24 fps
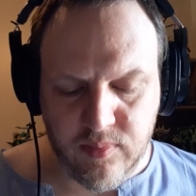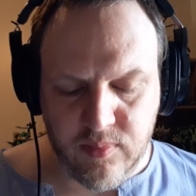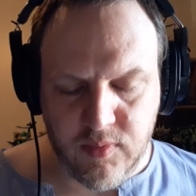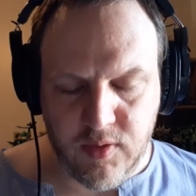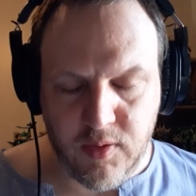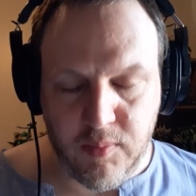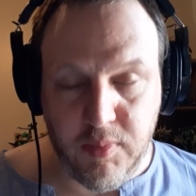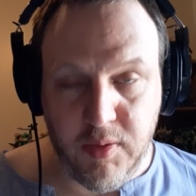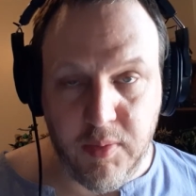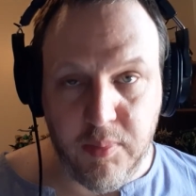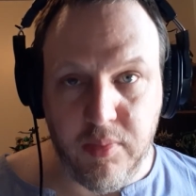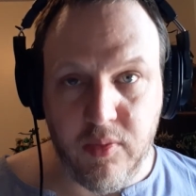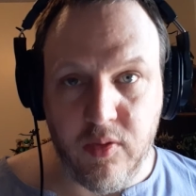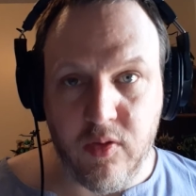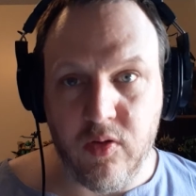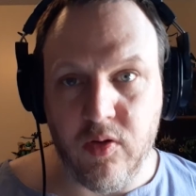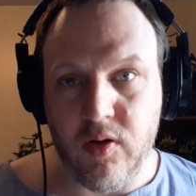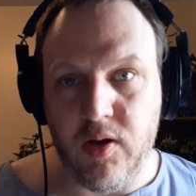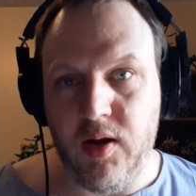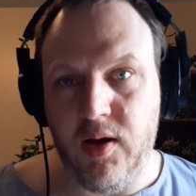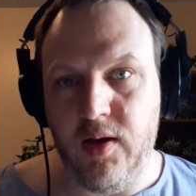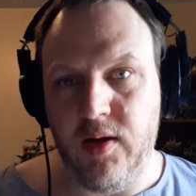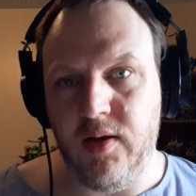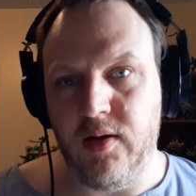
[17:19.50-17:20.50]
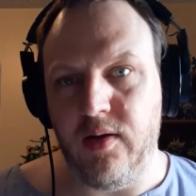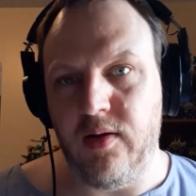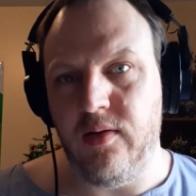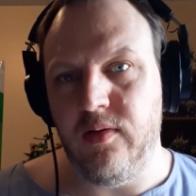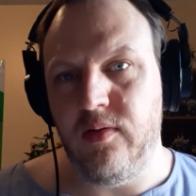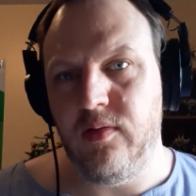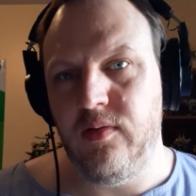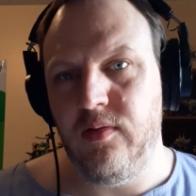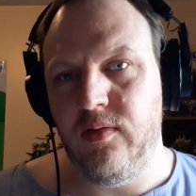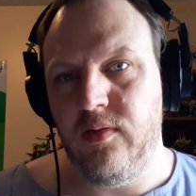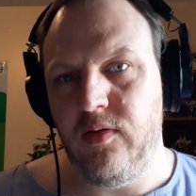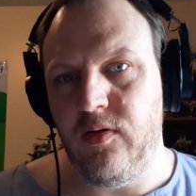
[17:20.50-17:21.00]
People cried
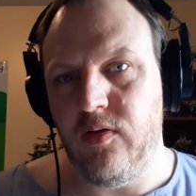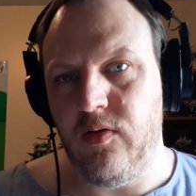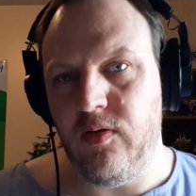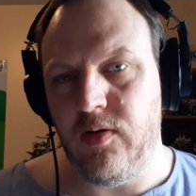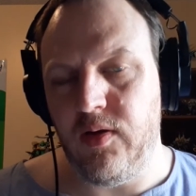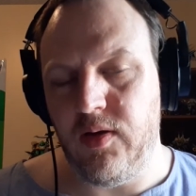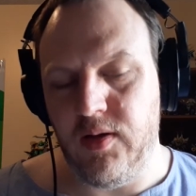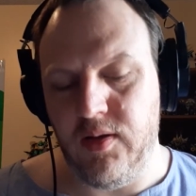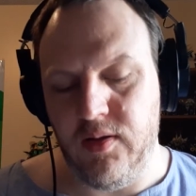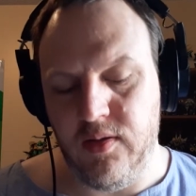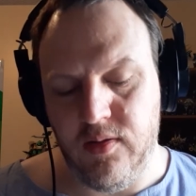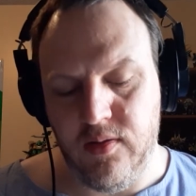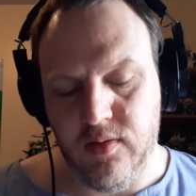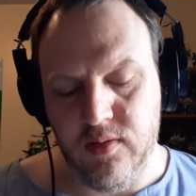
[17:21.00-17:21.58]
during it.